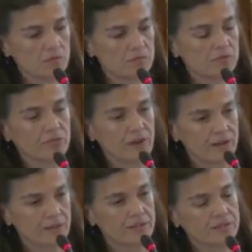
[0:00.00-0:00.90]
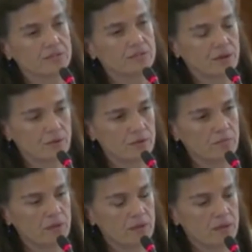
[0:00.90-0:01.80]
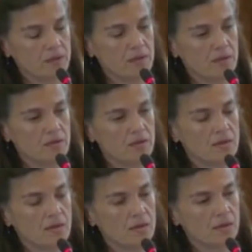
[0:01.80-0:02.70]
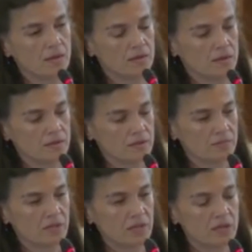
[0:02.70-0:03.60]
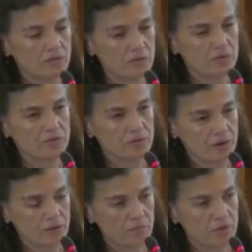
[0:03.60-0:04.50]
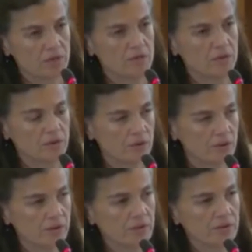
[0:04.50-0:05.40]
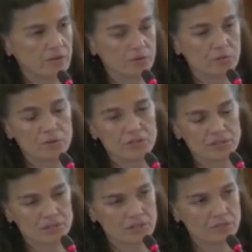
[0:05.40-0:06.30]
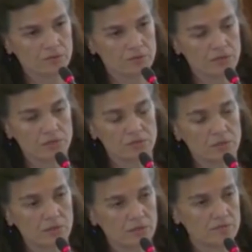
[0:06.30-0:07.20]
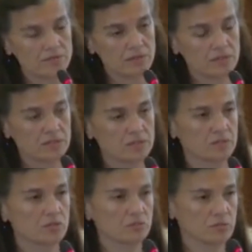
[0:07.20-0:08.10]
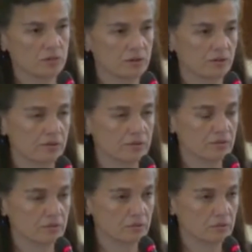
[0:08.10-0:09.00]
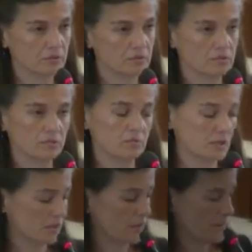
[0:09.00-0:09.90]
provide this therapy, it's a behavioral therapy, the earlier or the more successful they, they believe that these children are going to, to be.